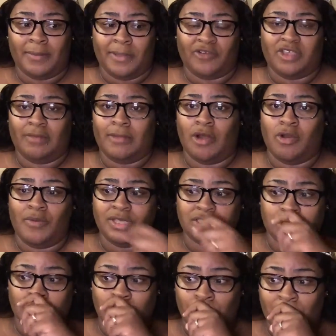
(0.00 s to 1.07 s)
and my grandma always
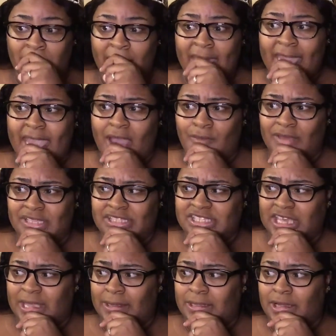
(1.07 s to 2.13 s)
go. And we have
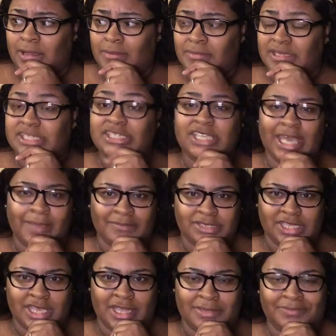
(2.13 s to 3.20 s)
seen um,
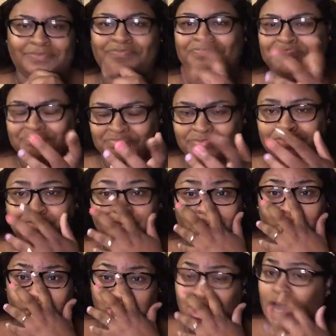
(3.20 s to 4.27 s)
Samson.
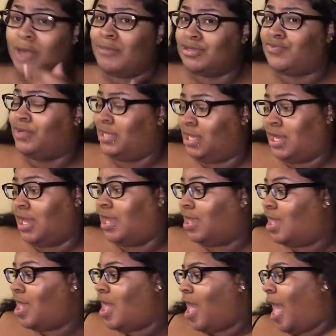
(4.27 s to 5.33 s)
So it was really good.
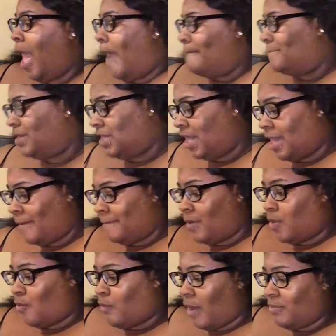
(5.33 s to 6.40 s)
But um,
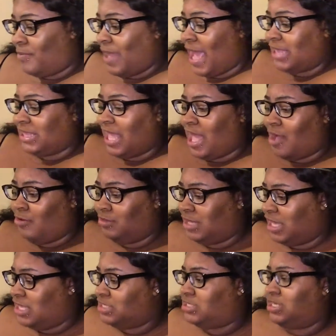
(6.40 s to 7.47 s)
while we were at the
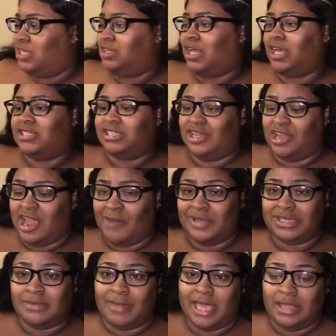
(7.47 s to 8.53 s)
outlets, and like I said, every
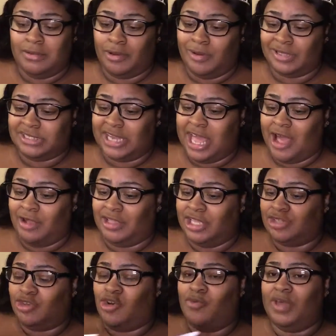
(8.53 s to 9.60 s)
time I end up going to the
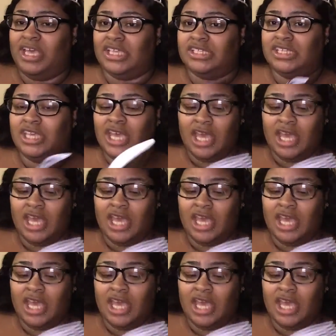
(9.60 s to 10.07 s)
outlets, always